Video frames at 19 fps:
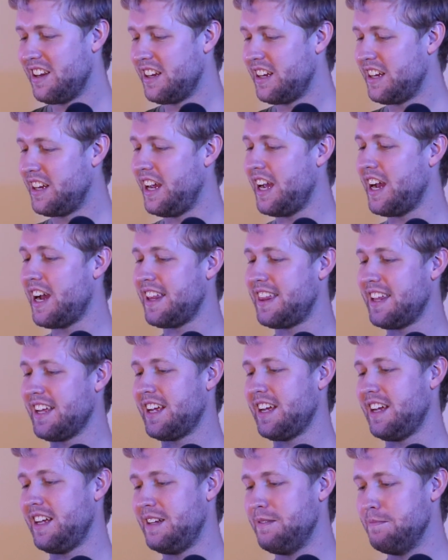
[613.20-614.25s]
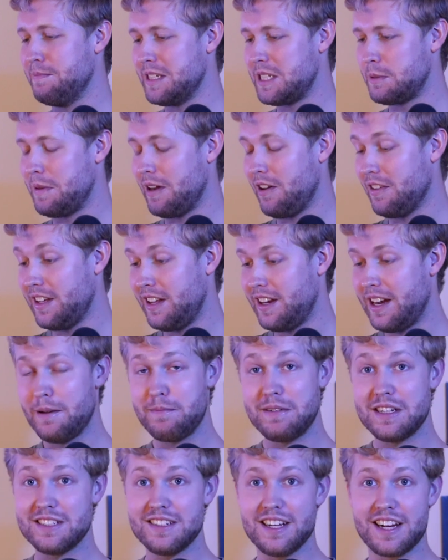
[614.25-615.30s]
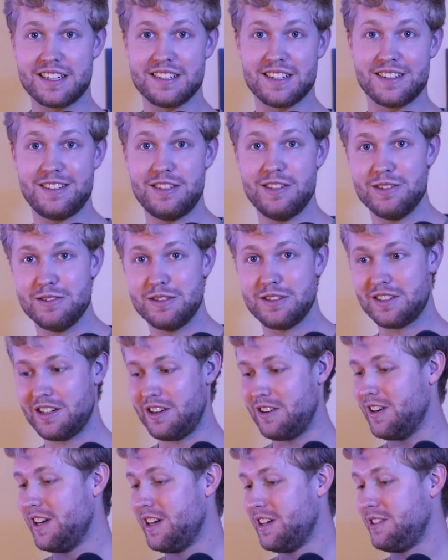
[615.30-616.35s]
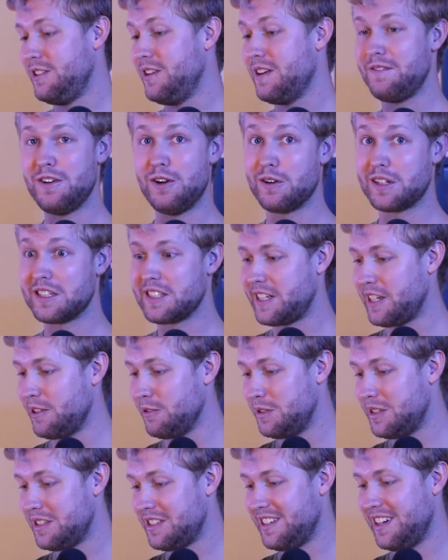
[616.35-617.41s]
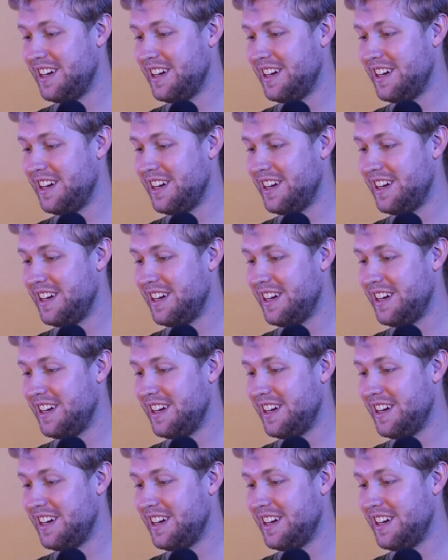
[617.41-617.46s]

Yeah, I think you misspelled it. And I'm dyslexic too, so you have no excuse.